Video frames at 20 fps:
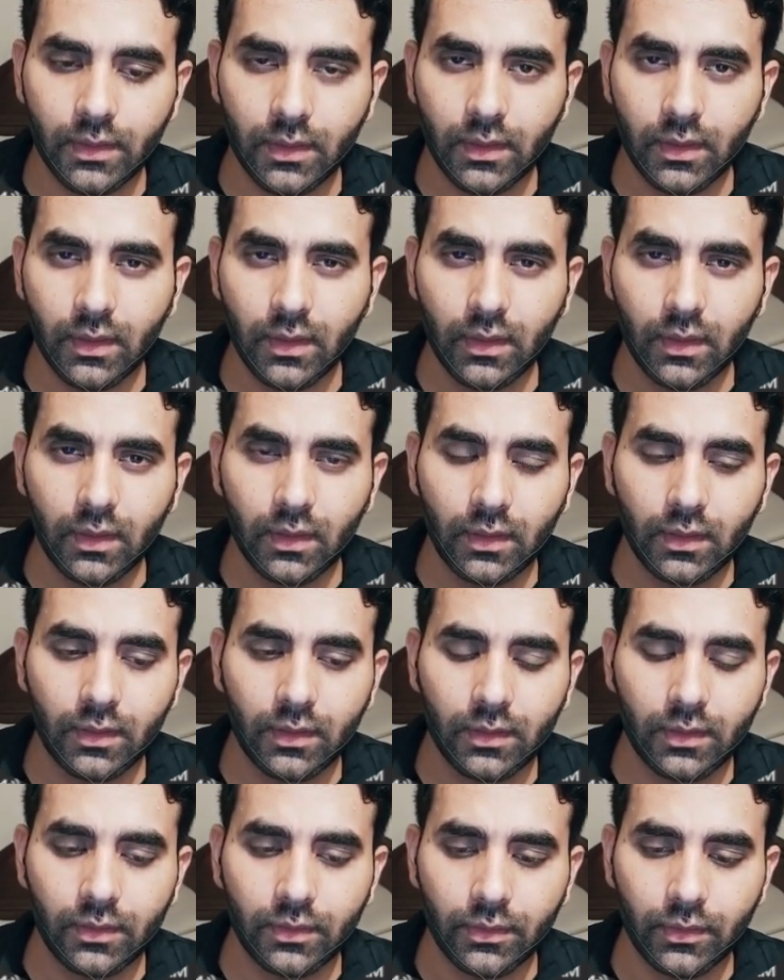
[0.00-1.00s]
You can
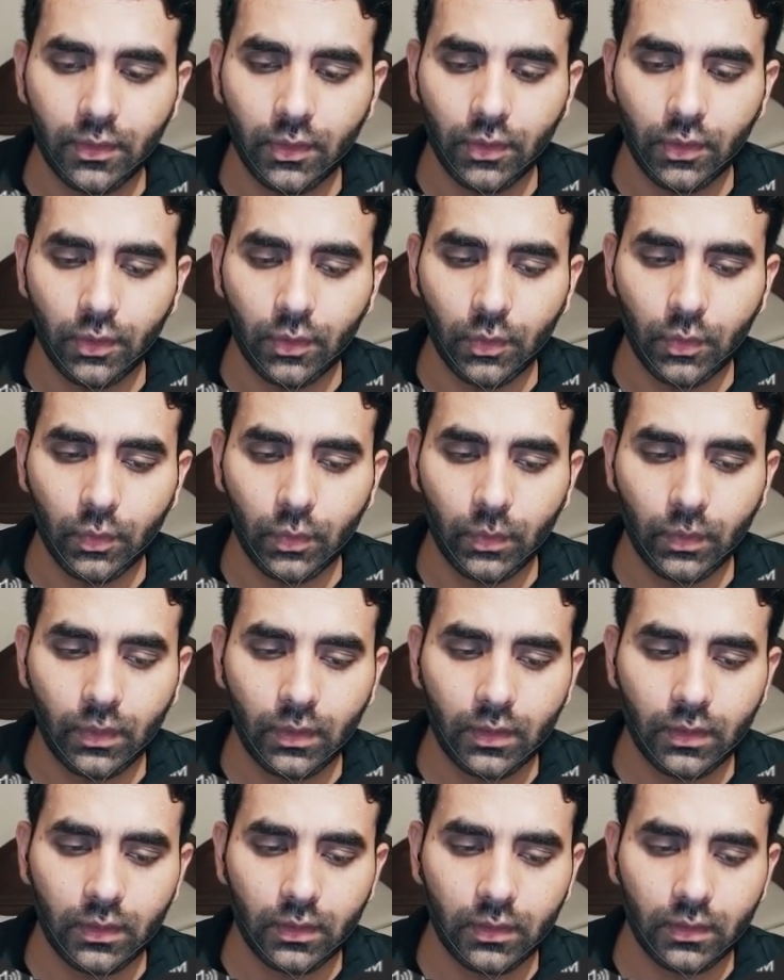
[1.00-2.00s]
start
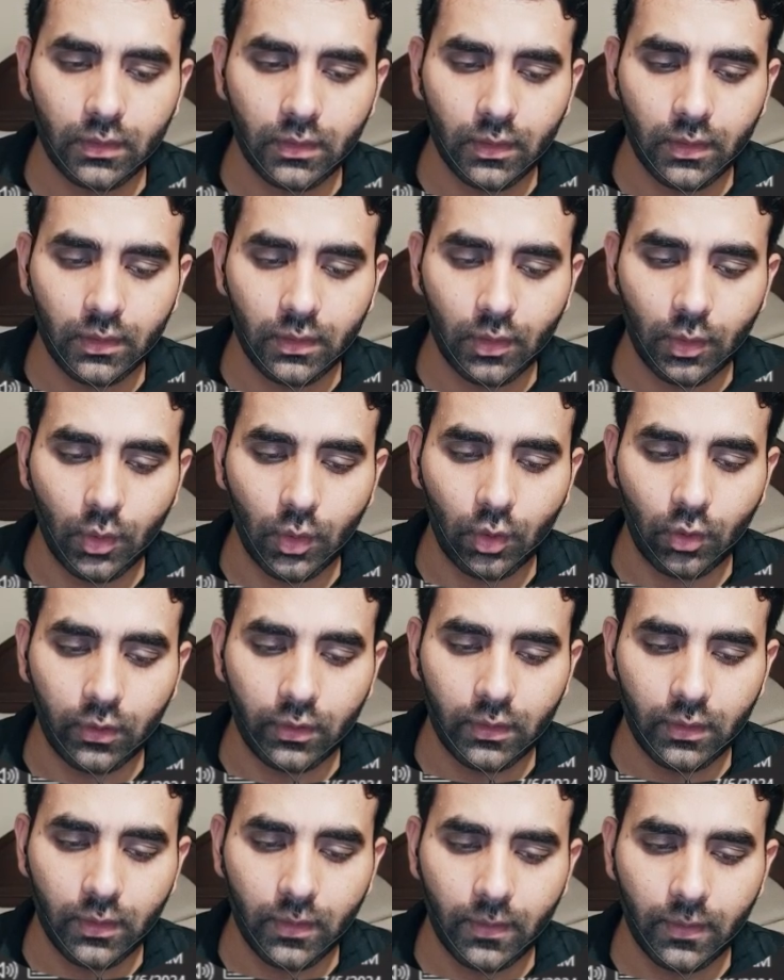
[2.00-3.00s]
with a default
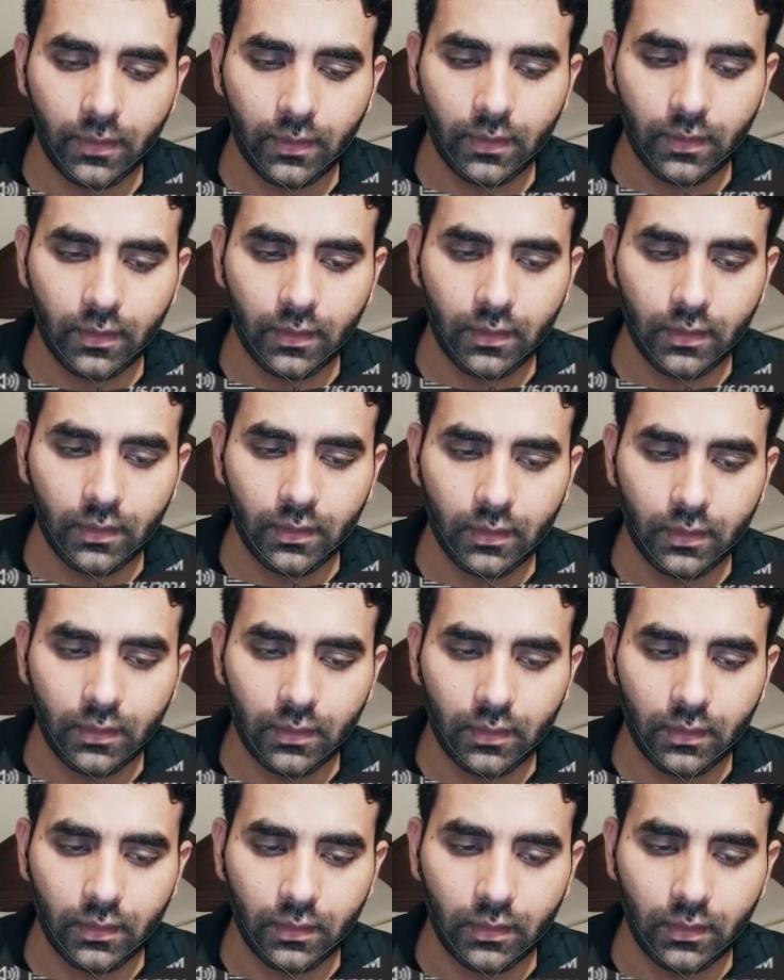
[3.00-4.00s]
preset and
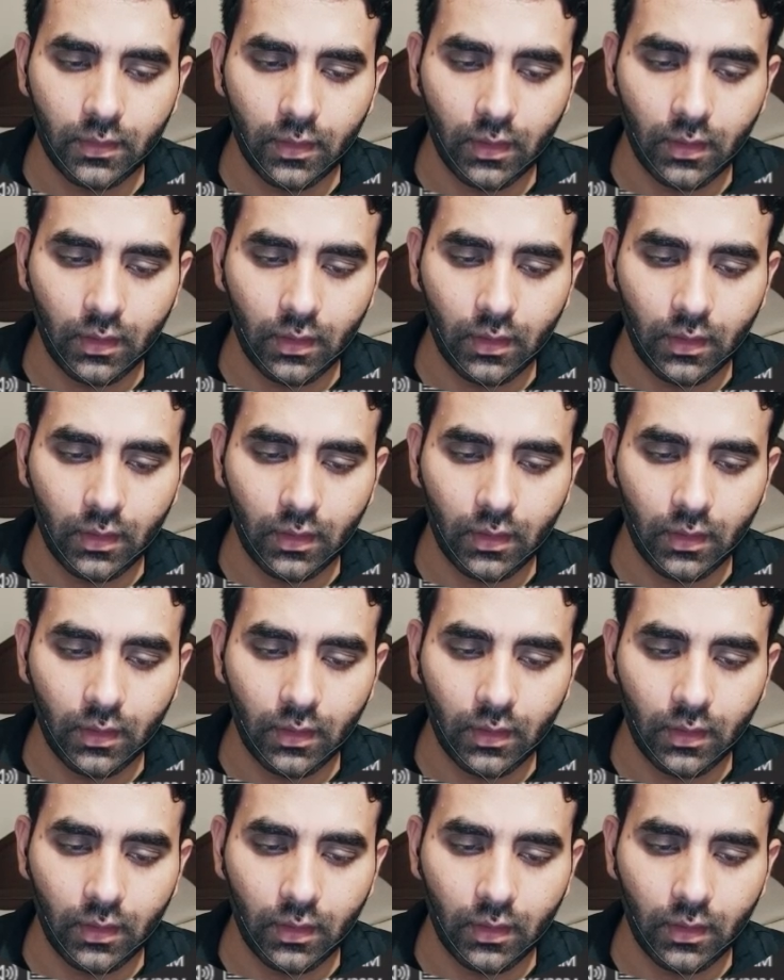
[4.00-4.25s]
adjust